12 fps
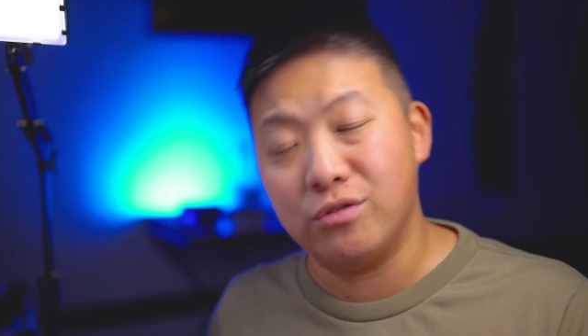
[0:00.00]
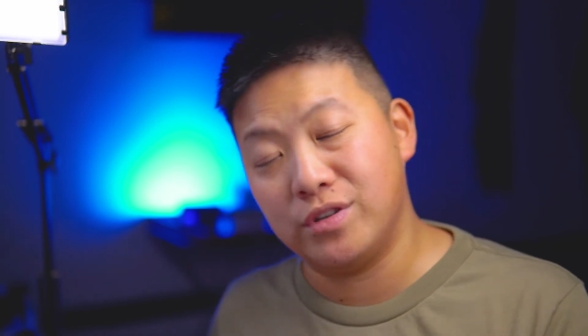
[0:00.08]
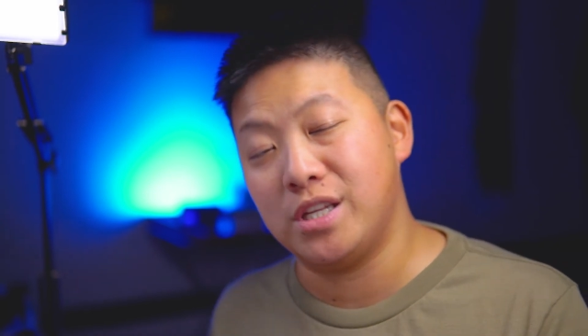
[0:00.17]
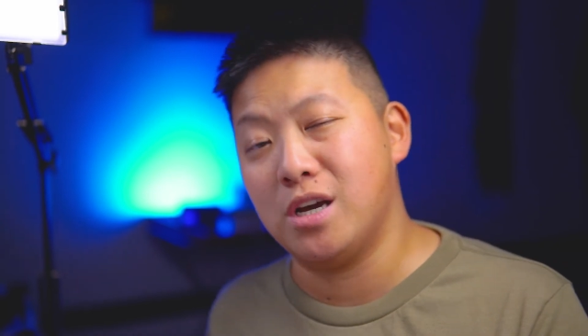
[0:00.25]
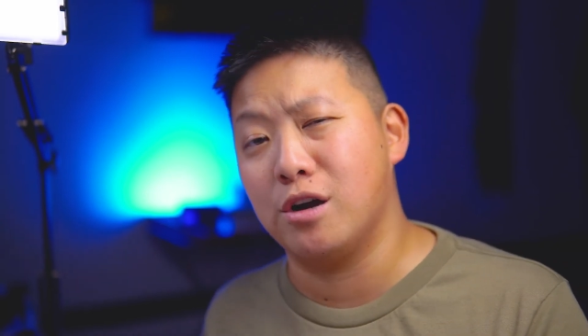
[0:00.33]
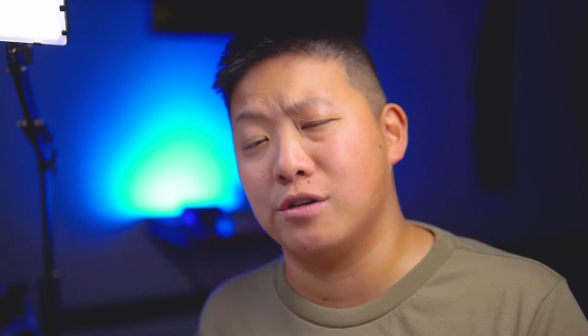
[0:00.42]

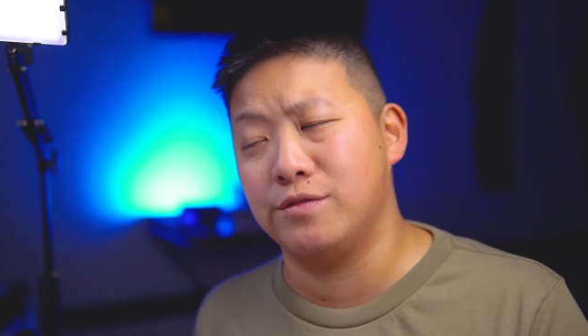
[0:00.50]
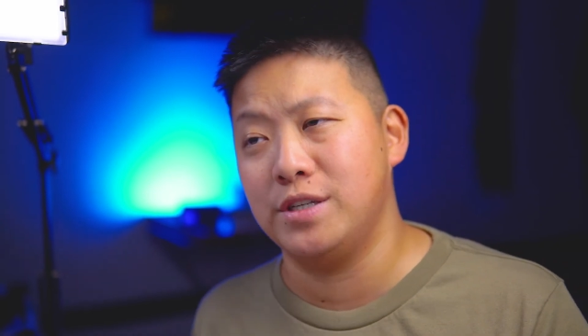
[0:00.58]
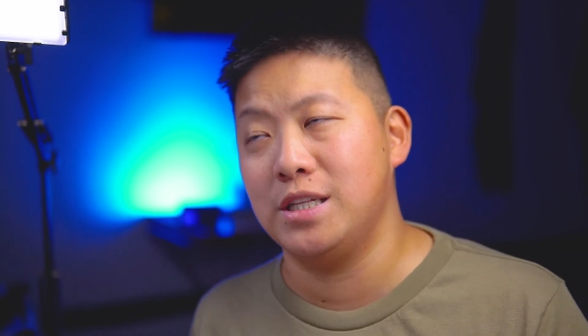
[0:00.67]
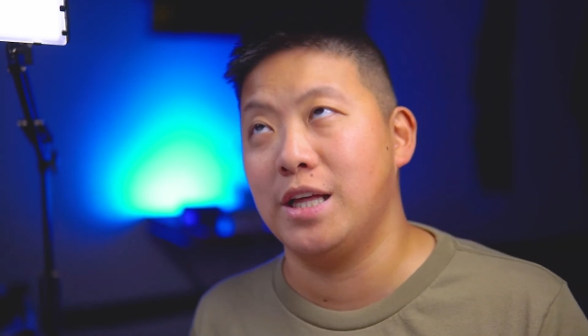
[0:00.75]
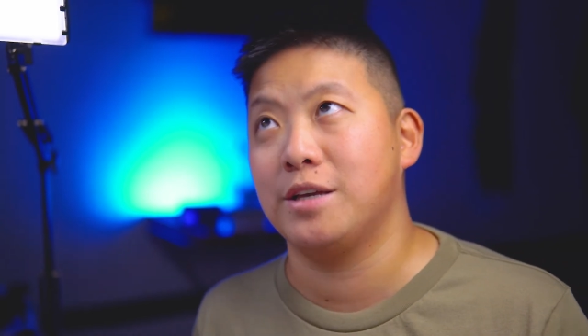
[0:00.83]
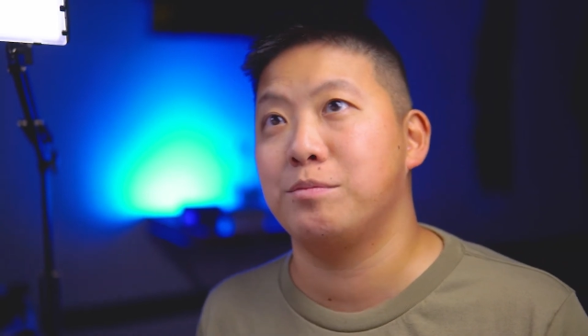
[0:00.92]

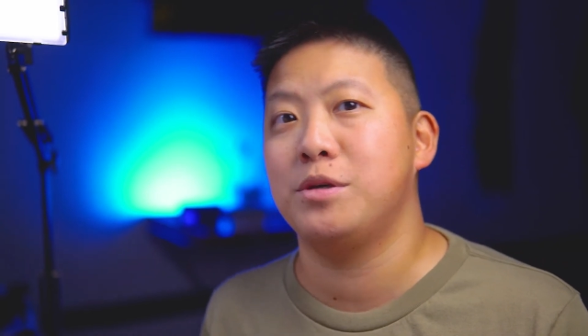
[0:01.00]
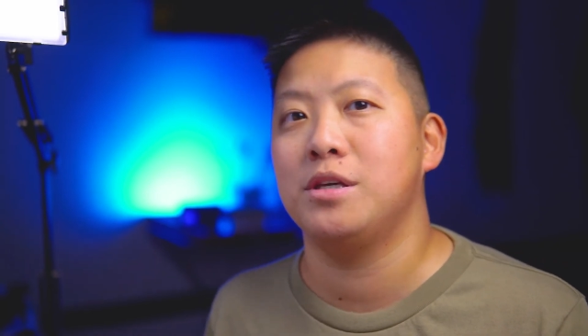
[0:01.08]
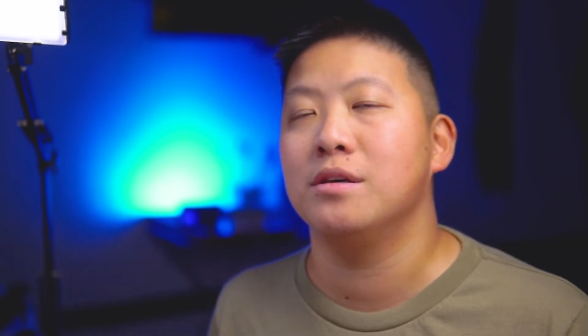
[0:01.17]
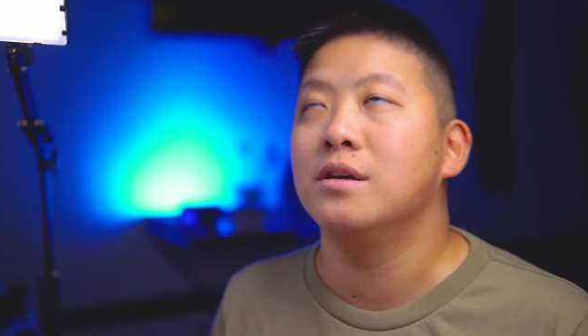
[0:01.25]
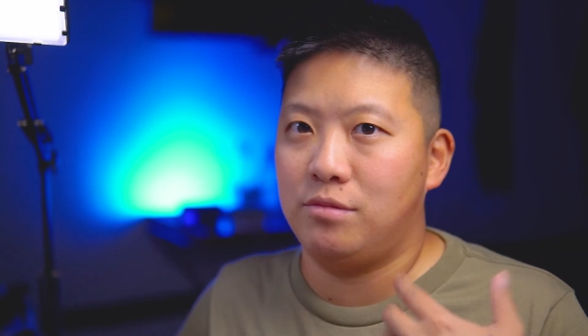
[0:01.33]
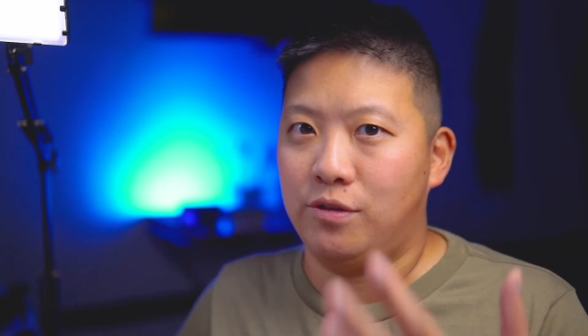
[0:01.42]
videography like
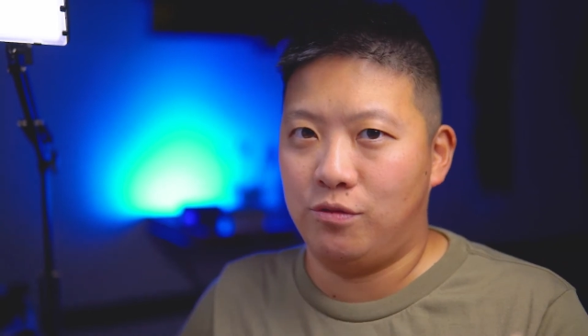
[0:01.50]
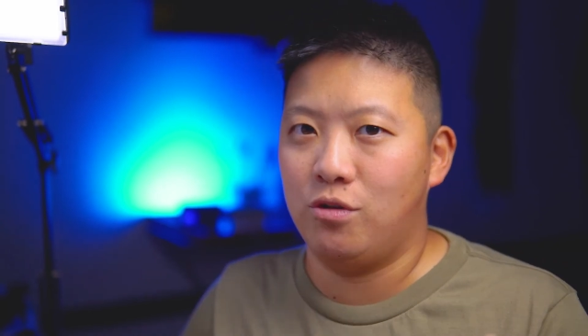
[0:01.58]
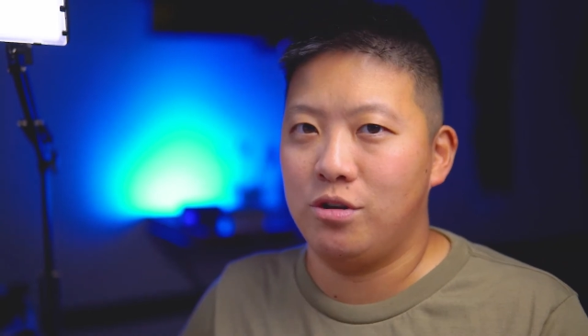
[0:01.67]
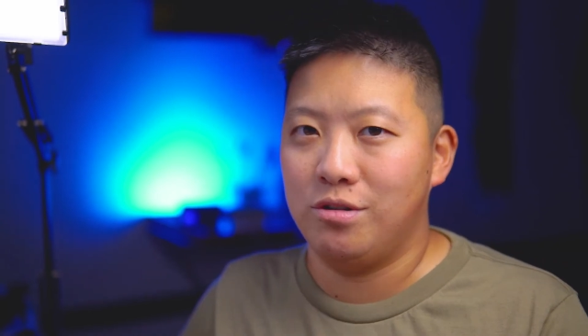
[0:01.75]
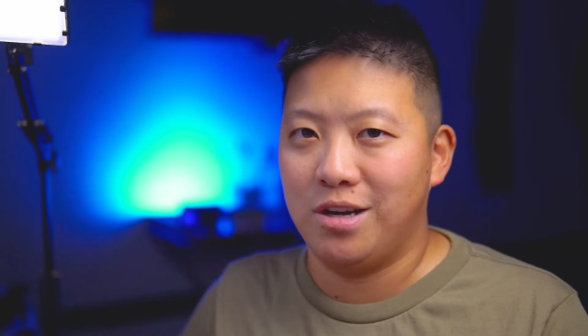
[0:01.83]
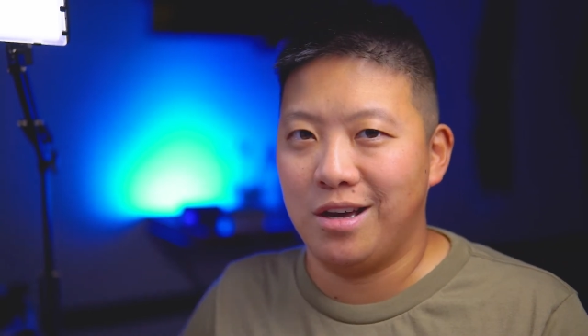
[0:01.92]
me before
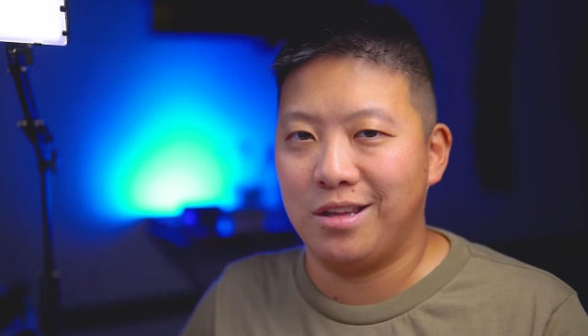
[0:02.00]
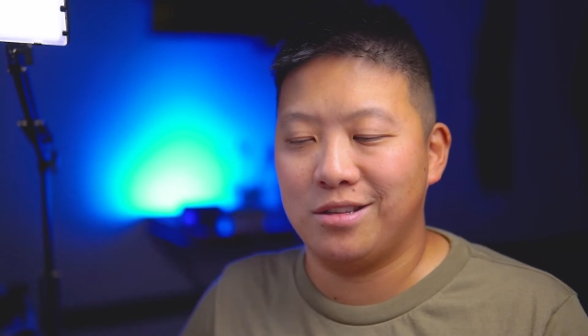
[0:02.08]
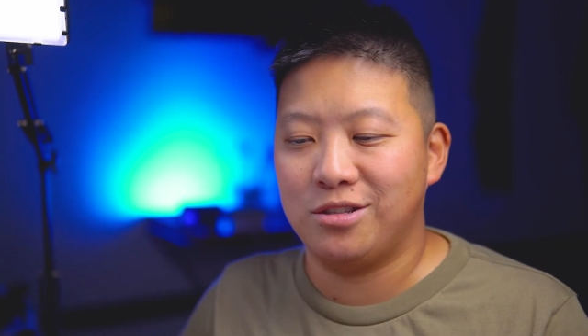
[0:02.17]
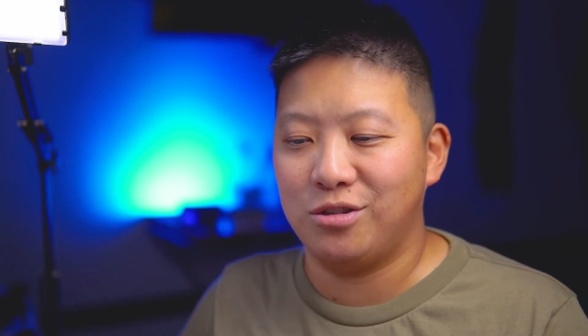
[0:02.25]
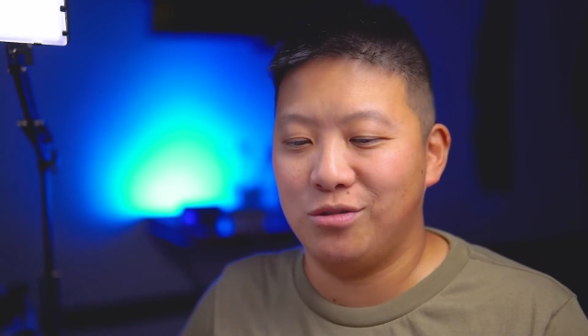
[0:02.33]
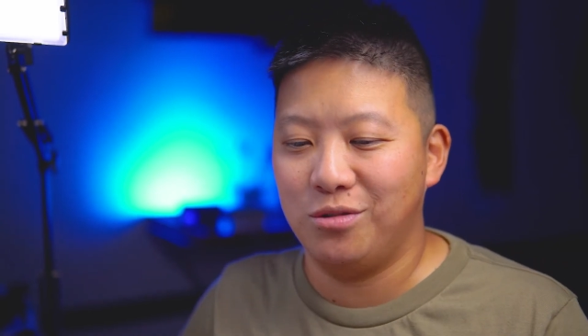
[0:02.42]
you got
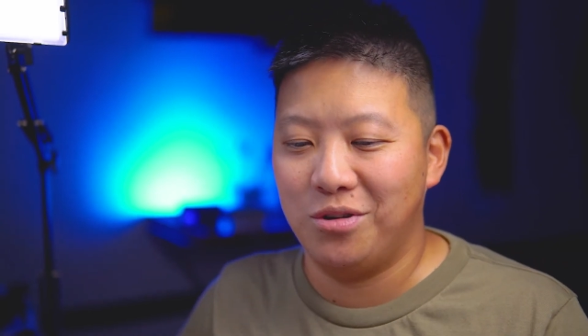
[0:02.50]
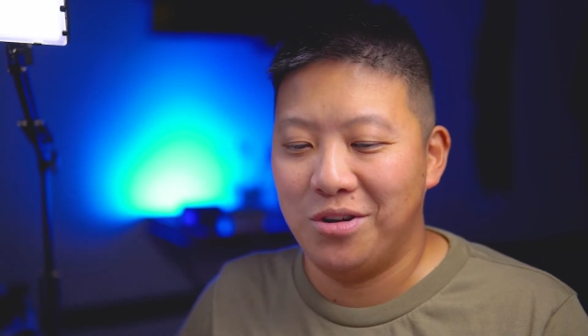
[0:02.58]
into